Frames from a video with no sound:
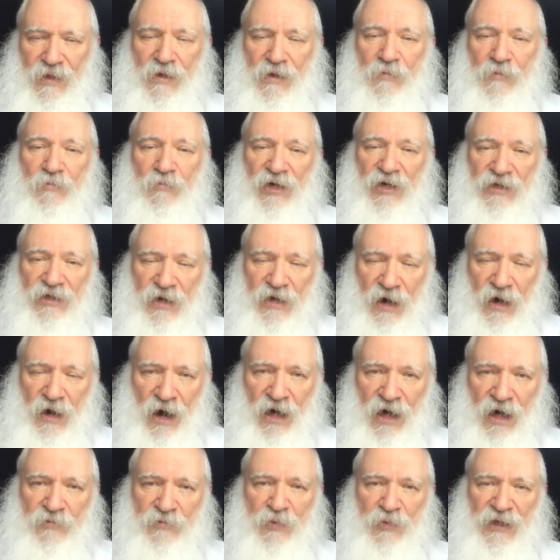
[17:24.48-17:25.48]
But
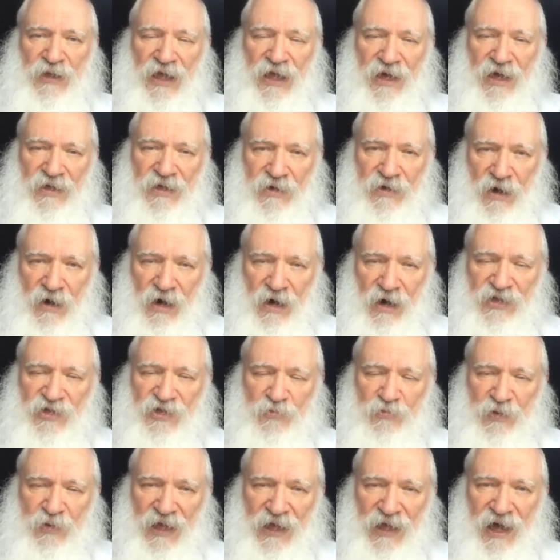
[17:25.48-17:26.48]
God's
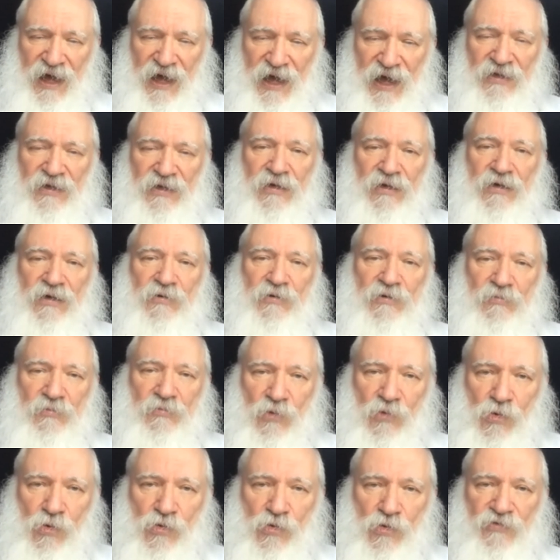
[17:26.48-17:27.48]
plan
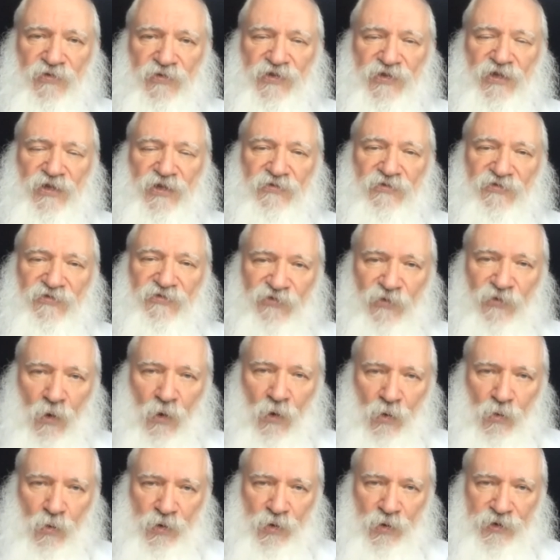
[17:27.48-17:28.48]
moves
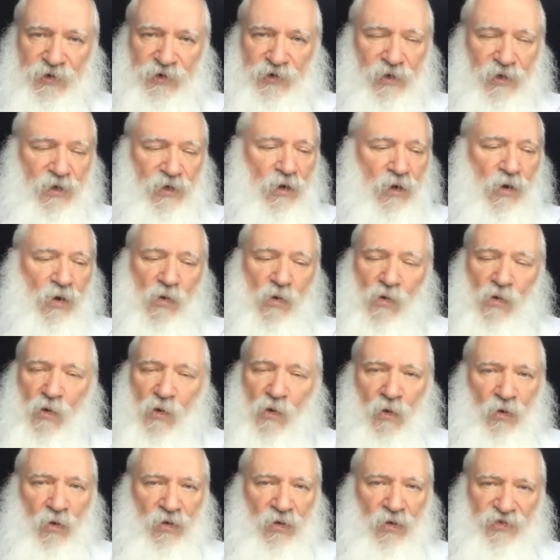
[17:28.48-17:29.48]
forward
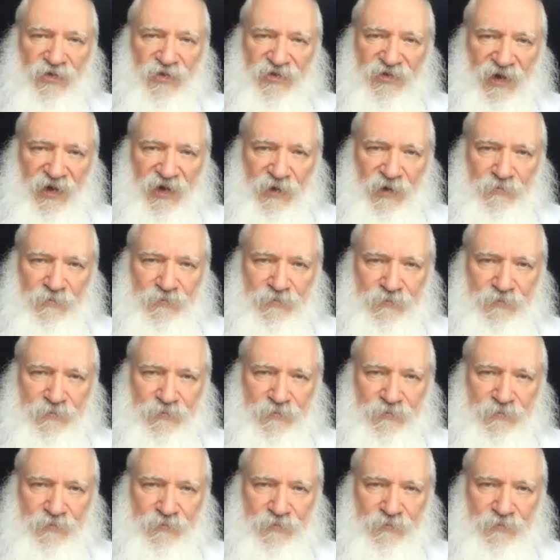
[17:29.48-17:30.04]
all the time.